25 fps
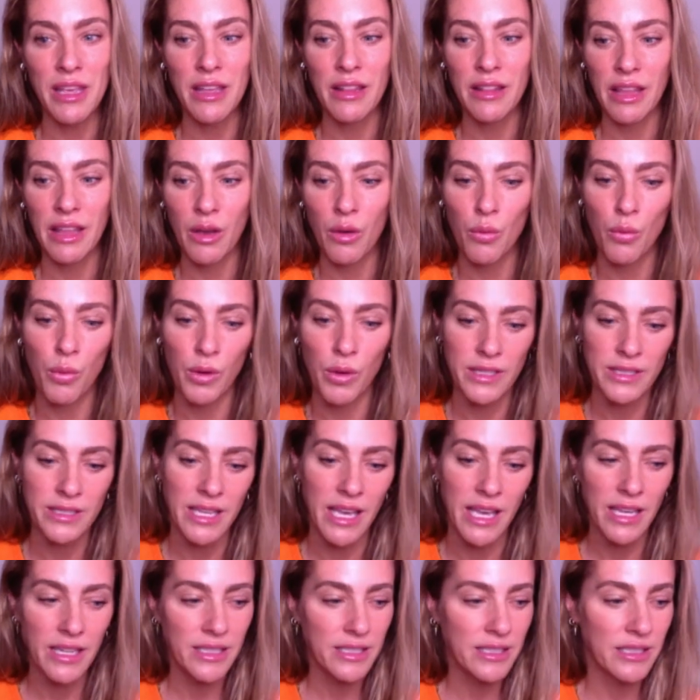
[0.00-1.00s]
Like, what does
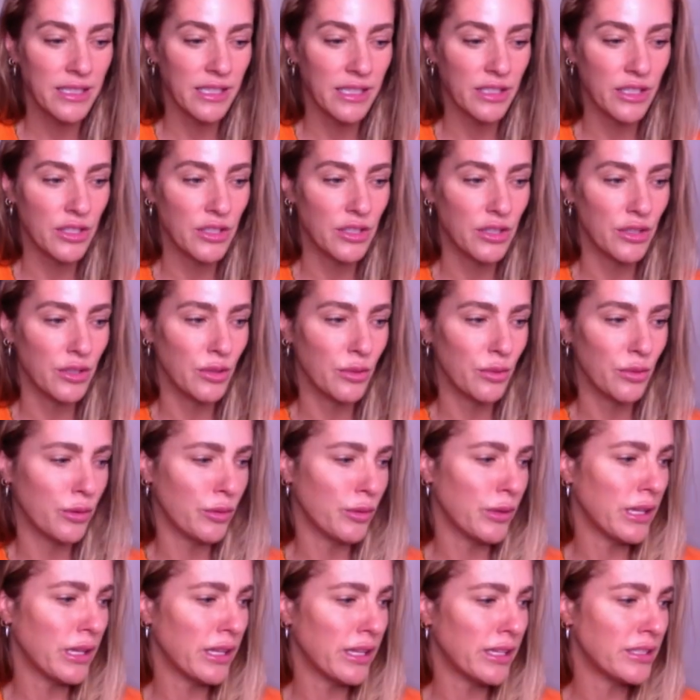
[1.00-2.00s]
Candace like to do? What do
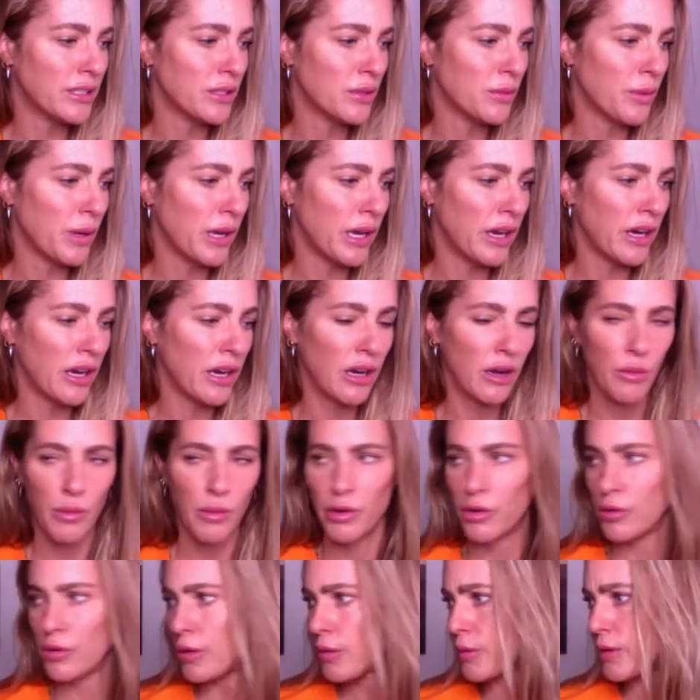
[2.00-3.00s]
I like to wear? Where
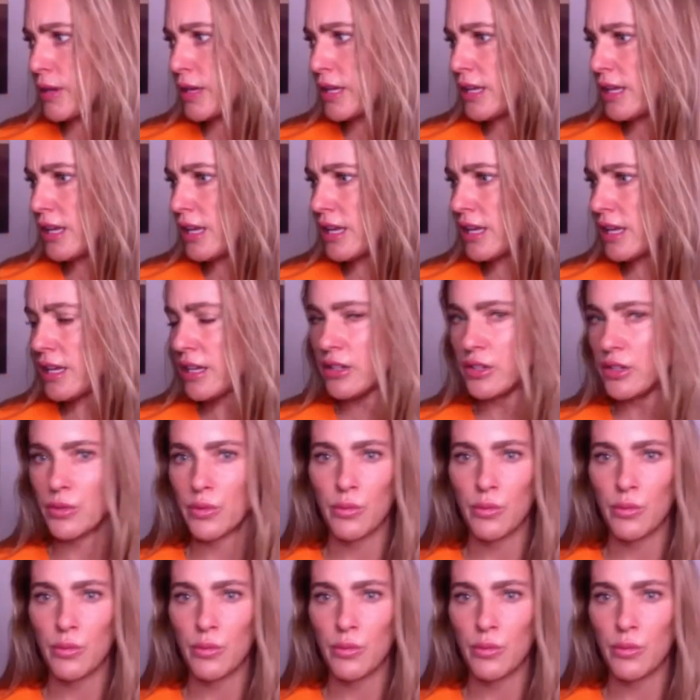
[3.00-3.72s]
do I want to eat?